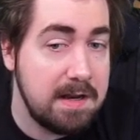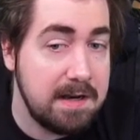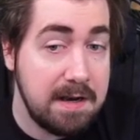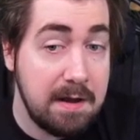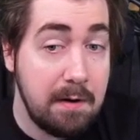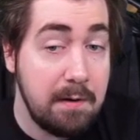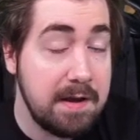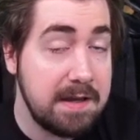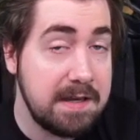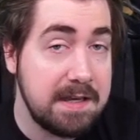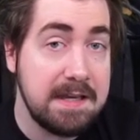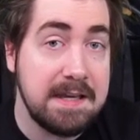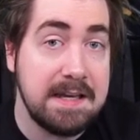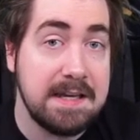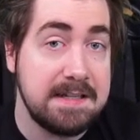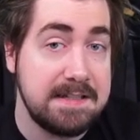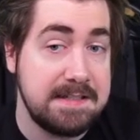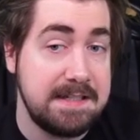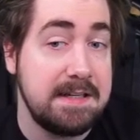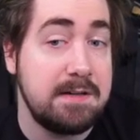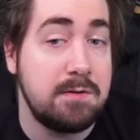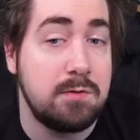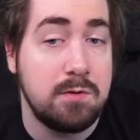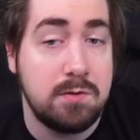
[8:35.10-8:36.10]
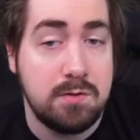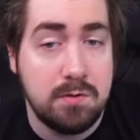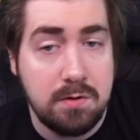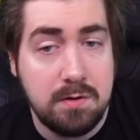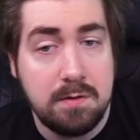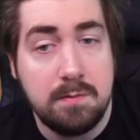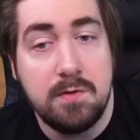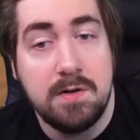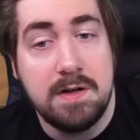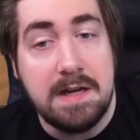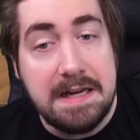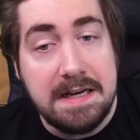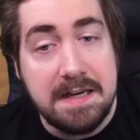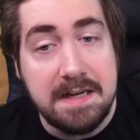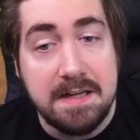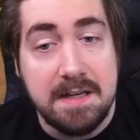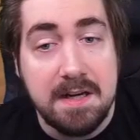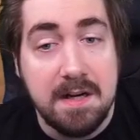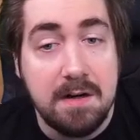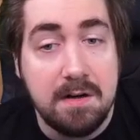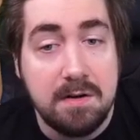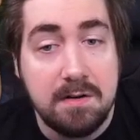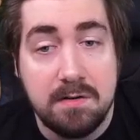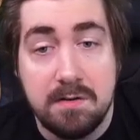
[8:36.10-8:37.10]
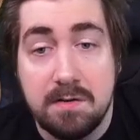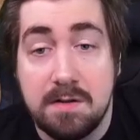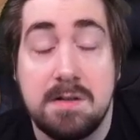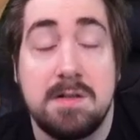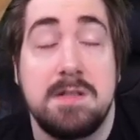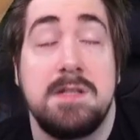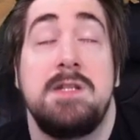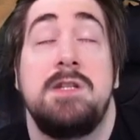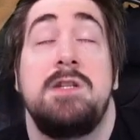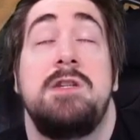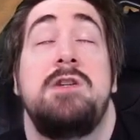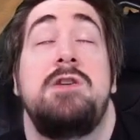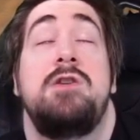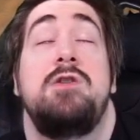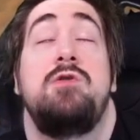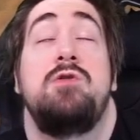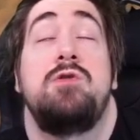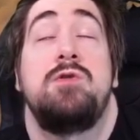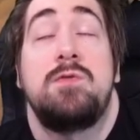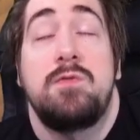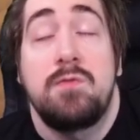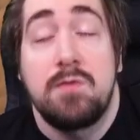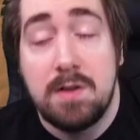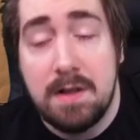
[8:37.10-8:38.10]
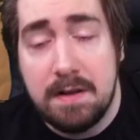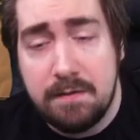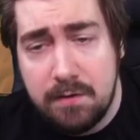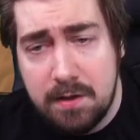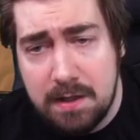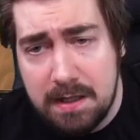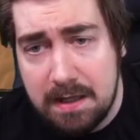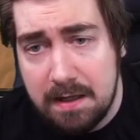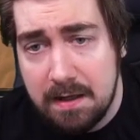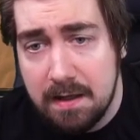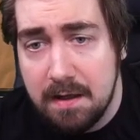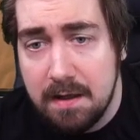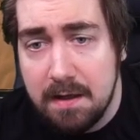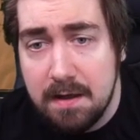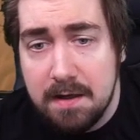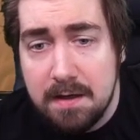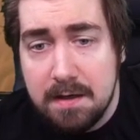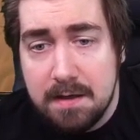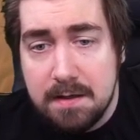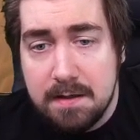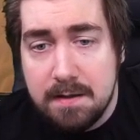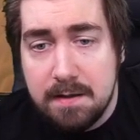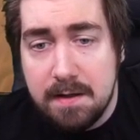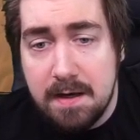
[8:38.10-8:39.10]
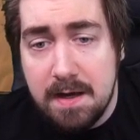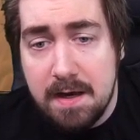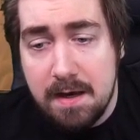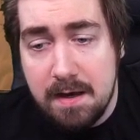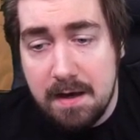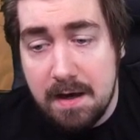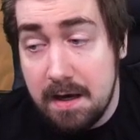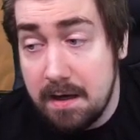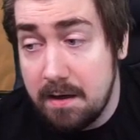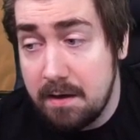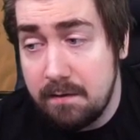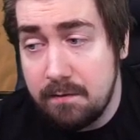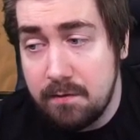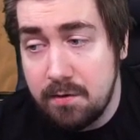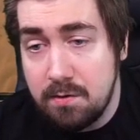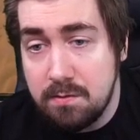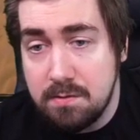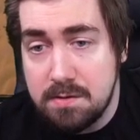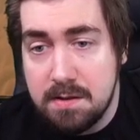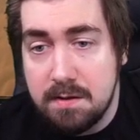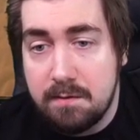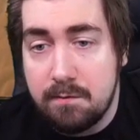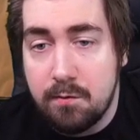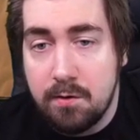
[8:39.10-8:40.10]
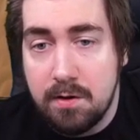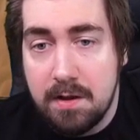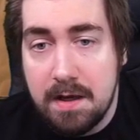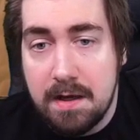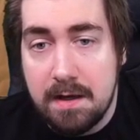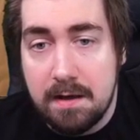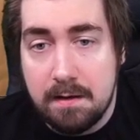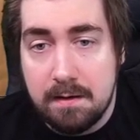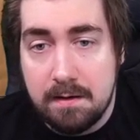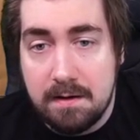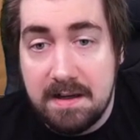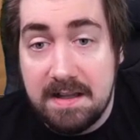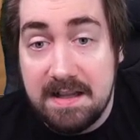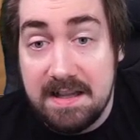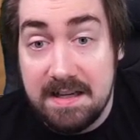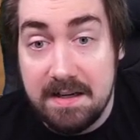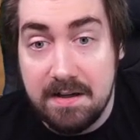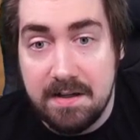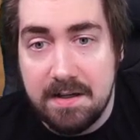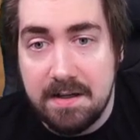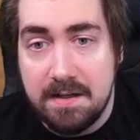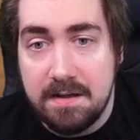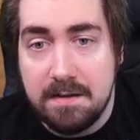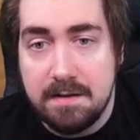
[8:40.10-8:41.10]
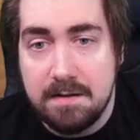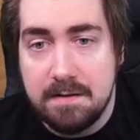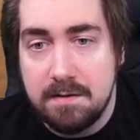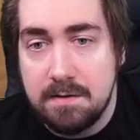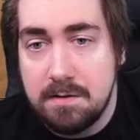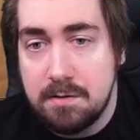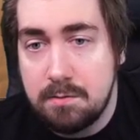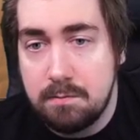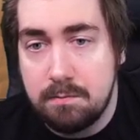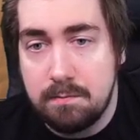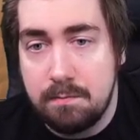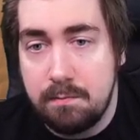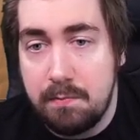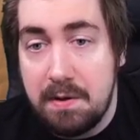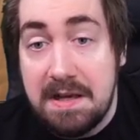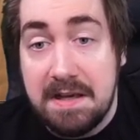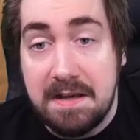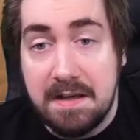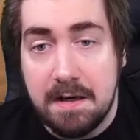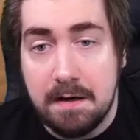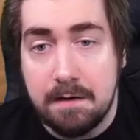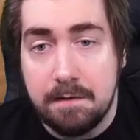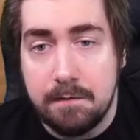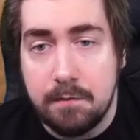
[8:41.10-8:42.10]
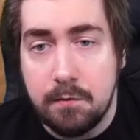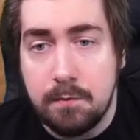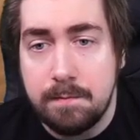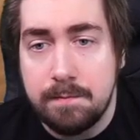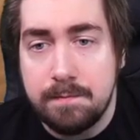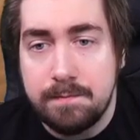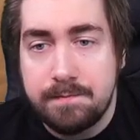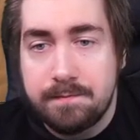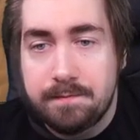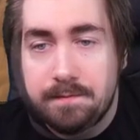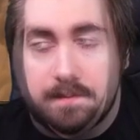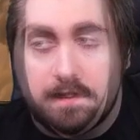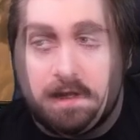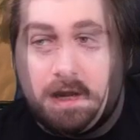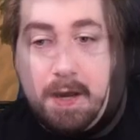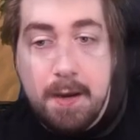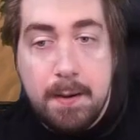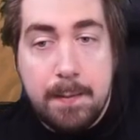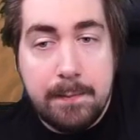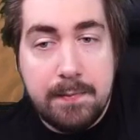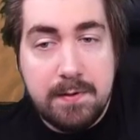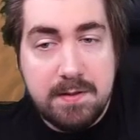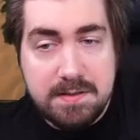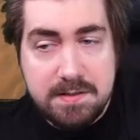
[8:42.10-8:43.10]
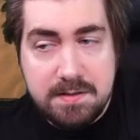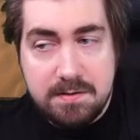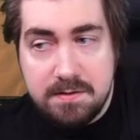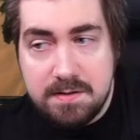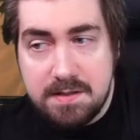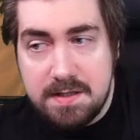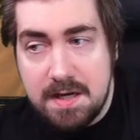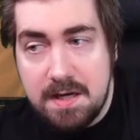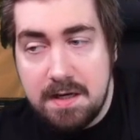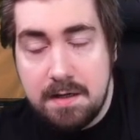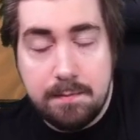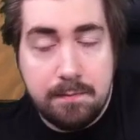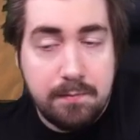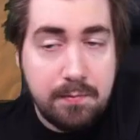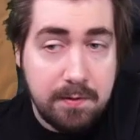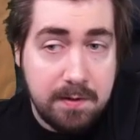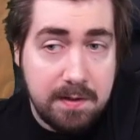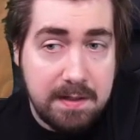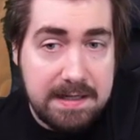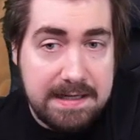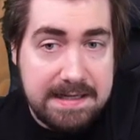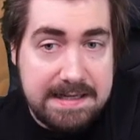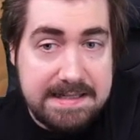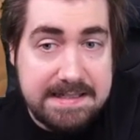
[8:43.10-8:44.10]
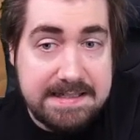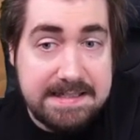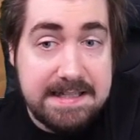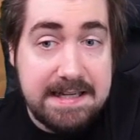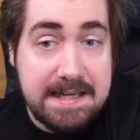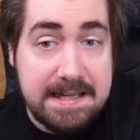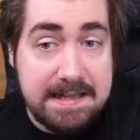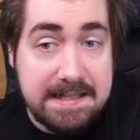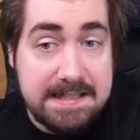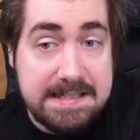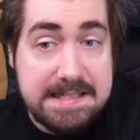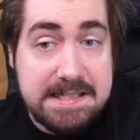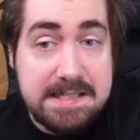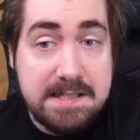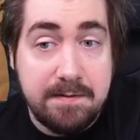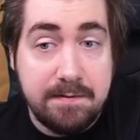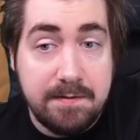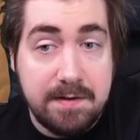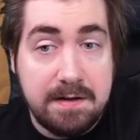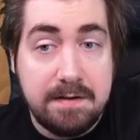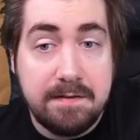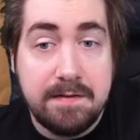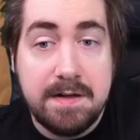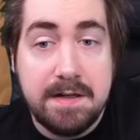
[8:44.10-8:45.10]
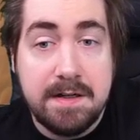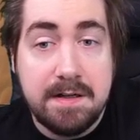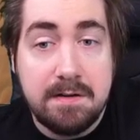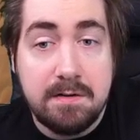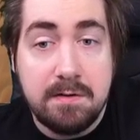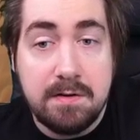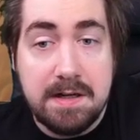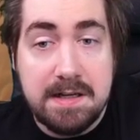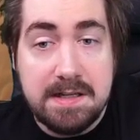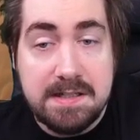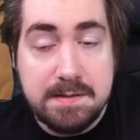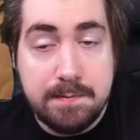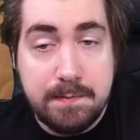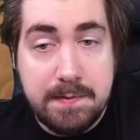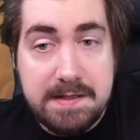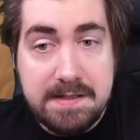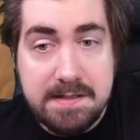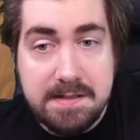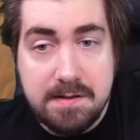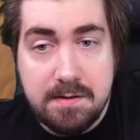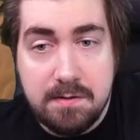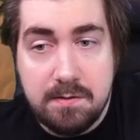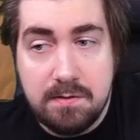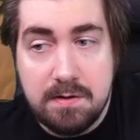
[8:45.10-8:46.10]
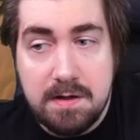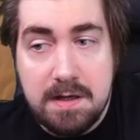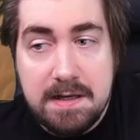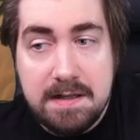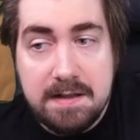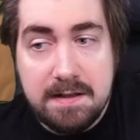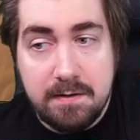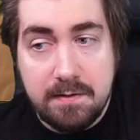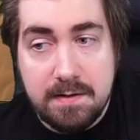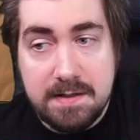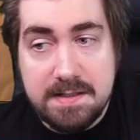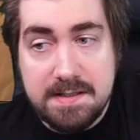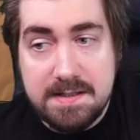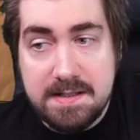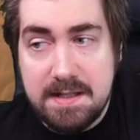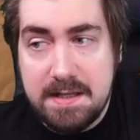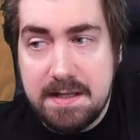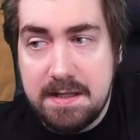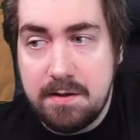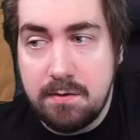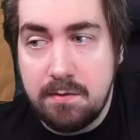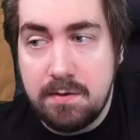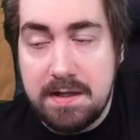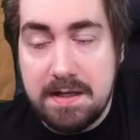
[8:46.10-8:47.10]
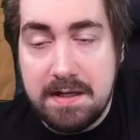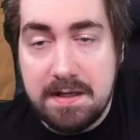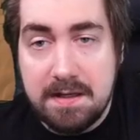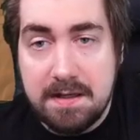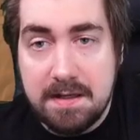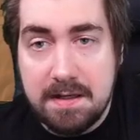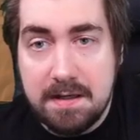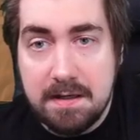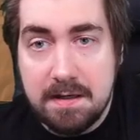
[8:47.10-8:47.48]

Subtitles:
Now I can get decoy totem on any character, and it's huge for leveling. I even use it for like clearing, just being careful. Prisoner's Gate, pretty easy, and this is a very, very good XP zone. There is the unique